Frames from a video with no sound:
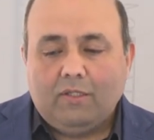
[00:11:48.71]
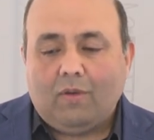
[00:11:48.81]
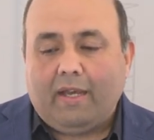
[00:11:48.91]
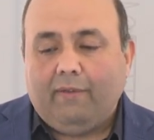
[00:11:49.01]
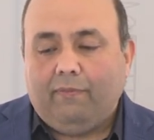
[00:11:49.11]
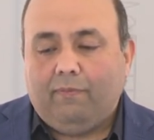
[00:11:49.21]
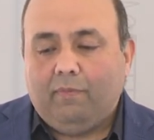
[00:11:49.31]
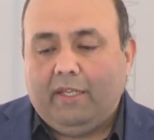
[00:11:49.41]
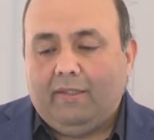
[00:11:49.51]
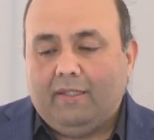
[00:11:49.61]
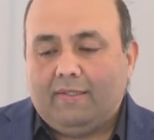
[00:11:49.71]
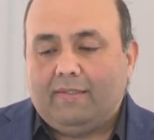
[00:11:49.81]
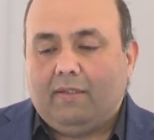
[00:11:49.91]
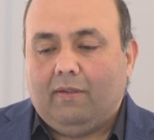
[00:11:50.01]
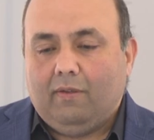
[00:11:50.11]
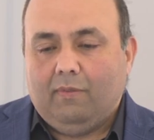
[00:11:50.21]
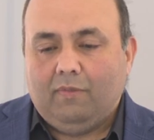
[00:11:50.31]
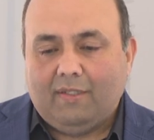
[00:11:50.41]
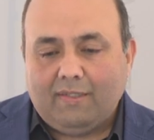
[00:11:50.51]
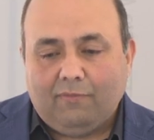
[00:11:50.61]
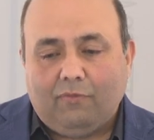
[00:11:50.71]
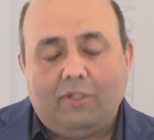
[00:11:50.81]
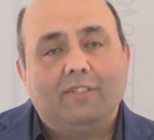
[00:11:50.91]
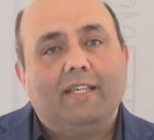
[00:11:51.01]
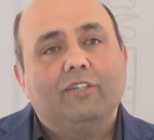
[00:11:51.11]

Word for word: So I, in this, uh, this first